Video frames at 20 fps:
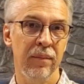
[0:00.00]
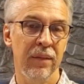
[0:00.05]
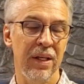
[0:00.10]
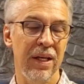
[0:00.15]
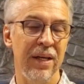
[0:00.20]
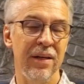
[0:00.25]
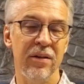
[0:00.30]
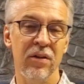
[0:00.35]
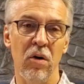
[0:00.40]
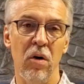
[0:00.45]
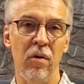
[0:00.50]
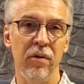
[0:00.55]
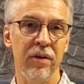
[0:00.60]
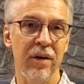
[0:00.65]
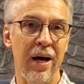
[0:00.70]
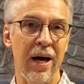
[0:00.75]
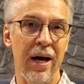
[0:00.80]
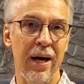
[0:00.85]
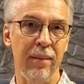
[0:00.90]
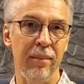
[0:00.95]
It is all
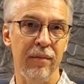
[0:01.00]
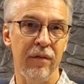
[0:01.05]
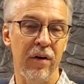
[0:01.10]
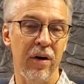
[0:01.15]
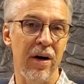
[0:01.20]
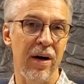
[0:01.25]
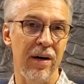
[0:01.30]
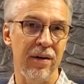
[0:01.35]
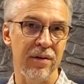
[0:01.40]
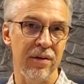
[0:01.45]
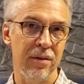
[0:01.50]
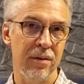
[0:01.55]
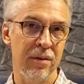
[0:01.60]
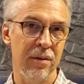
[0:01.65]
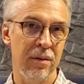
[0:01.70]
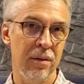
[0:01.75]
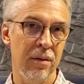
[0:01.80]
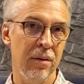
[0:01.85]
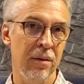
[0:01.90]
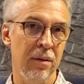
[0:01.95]
time for us
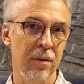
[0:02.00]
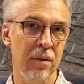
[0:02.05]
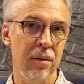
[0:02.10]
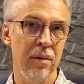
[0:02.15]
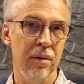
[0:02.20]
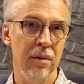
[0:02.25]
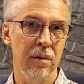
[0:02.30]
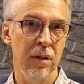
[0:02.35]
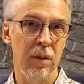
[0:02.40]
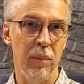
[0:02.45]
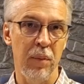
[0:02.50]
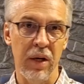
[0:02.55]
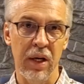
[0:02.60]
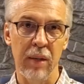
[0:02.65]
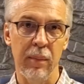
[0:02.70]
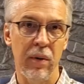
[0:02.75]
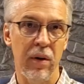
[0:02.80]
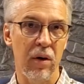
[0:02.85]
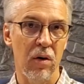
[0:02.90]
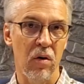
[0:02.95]
to pick
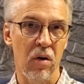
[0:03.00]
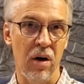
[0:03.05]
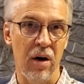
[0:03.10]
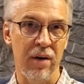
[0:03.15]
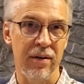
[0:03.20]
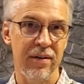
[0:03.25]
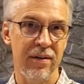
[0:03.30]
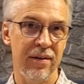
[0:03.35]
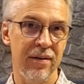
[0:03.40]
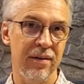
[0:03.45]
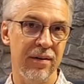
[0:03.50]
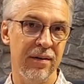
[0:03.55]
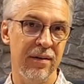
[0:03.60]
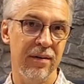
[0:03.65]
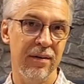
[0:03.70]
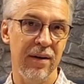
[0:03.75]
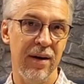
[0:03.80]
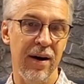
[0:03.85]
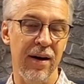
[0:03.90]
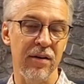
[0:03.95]
up our cross
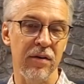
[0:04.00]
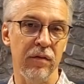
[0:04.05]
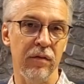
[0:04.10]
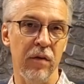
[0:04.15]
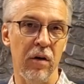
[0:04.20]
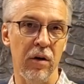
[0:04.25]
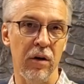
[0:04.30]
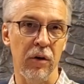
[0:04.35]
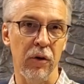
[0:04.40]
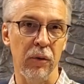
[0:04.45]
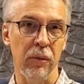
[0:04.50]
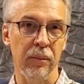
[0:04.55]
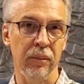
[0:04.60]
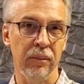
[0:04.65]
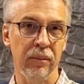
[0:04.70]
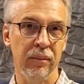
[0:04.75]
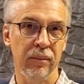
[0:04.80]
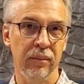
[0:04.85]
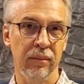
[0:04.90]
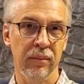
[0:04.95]
and to follow.
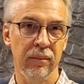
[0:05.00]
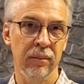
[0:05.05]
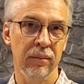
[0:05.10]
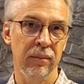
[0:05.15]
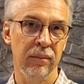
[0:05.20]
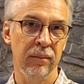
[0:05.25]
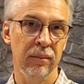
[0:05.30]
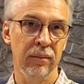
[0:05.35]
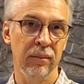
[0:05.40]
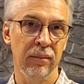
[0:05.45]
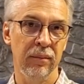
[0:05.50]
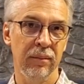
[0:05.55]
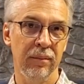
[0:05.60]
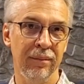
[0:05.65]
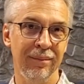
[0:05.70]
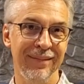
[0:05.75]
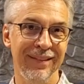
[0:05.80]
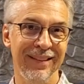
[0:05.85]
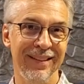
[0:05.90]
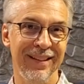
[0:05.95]

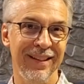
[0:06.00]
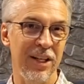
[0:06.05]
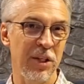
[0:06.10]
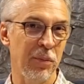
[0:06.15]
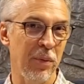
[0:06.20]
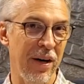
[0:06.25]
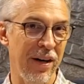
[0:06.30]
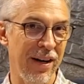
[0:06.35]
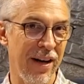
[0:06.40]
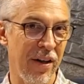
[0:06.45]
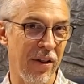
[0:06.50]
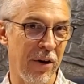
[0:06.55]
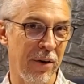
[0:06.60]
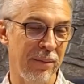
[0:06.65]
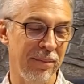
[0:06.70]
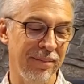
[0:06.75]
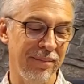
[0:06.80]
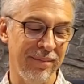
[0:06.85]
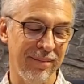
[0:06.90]
Let's pray together.